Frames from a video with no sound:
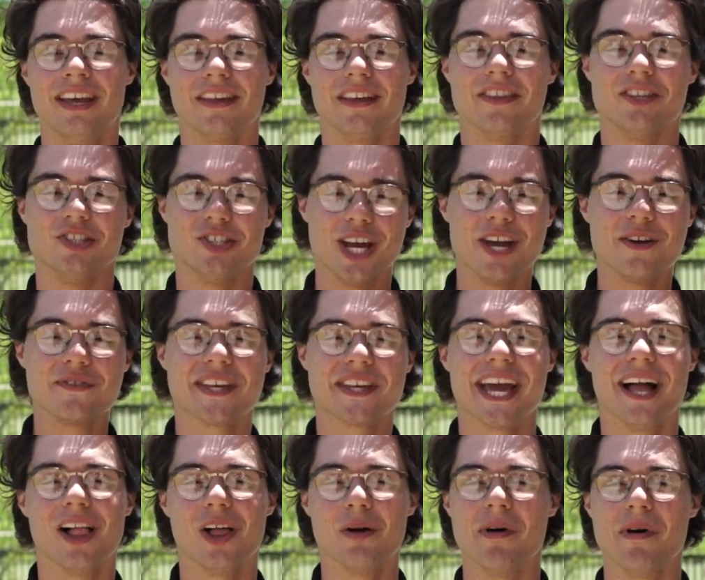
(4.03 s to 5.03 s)
the JFK
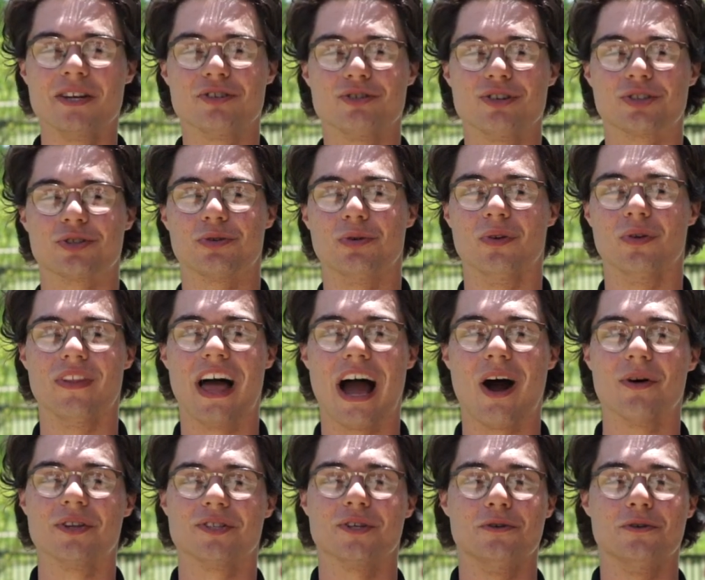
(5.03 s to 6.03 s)
Elementary School
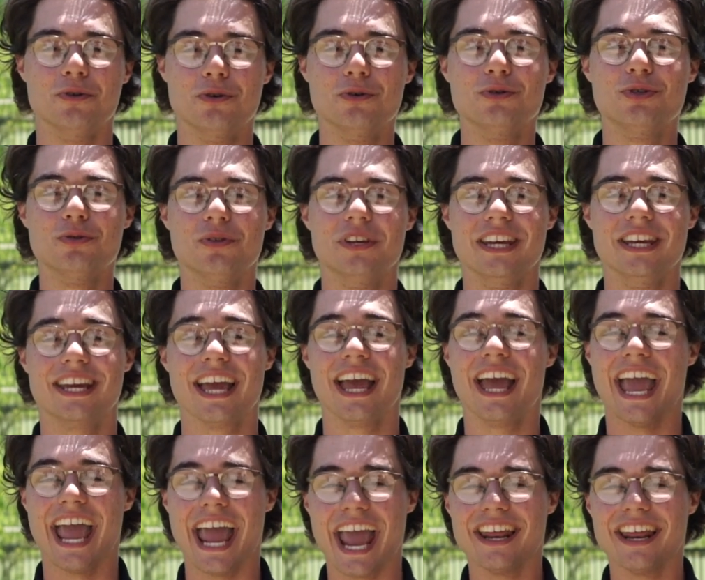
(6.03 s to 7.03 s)
now has a new, unique,
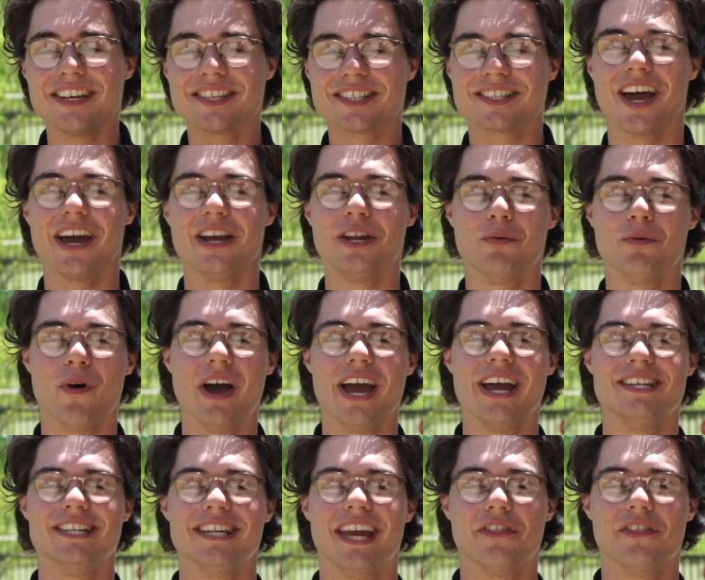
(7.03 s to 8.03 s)
and exciting way
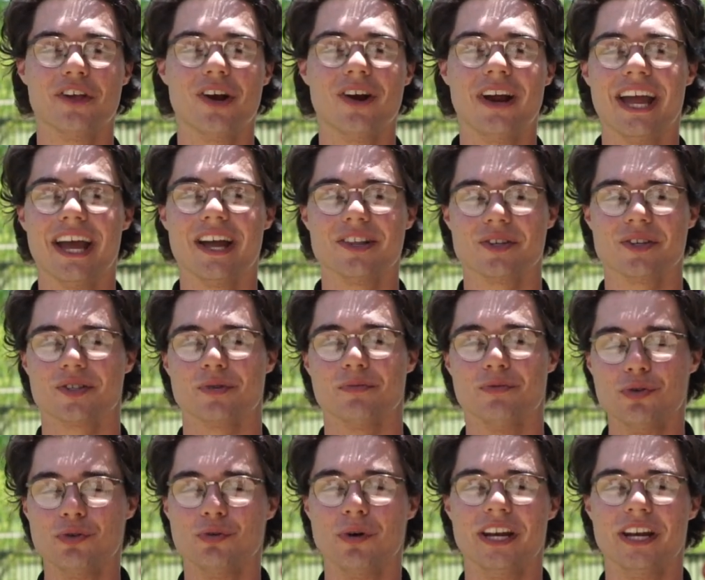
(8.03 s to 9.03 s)
to get their hands on some
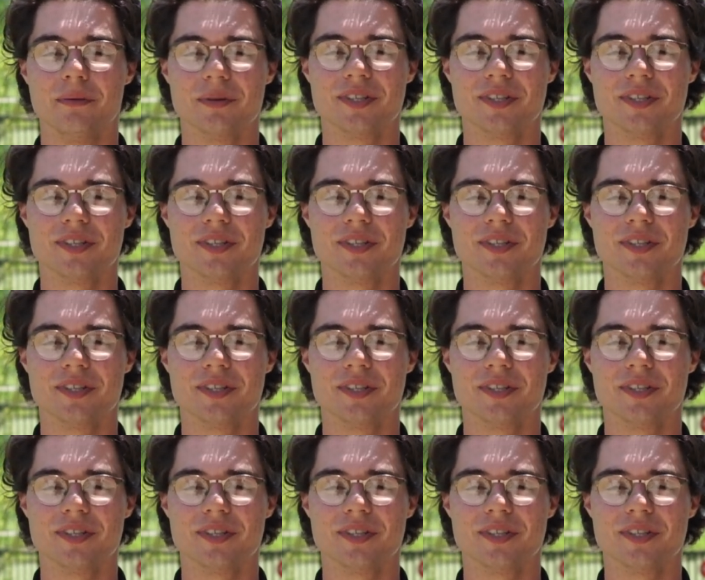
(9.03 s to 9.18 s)
new reading